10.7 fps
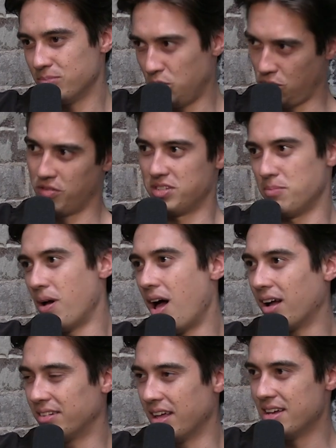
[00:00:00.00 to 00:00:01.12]
you're obviously
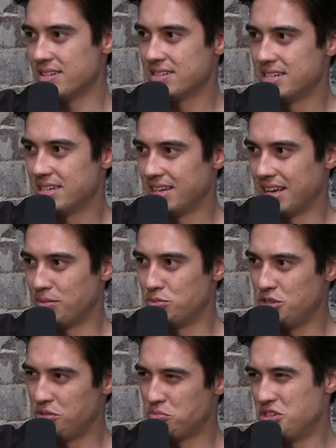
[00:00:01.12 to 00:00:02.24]
parked there, and would
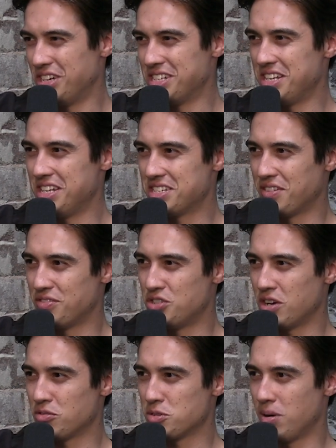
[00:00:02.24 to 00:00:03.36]
you consider yourself a
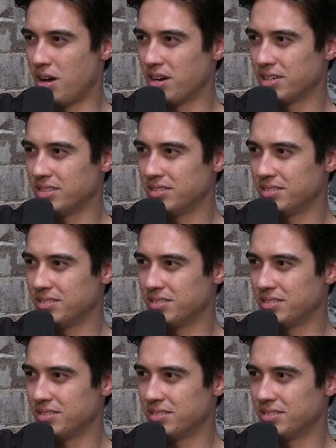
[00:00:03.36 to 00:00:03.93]
generous parker